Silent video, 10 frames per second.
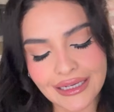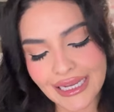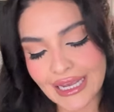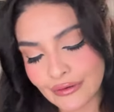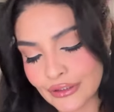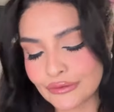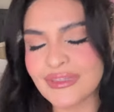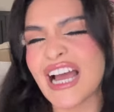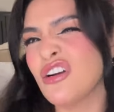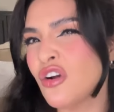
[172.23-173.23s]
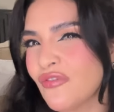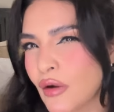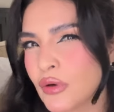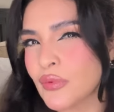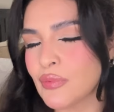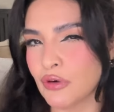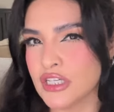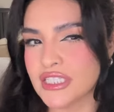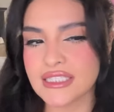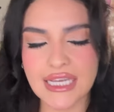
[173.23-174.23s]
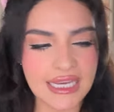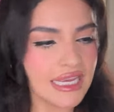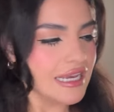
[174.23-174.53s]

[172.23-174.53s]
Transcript: I don't know. I don't know if I would repurchase it.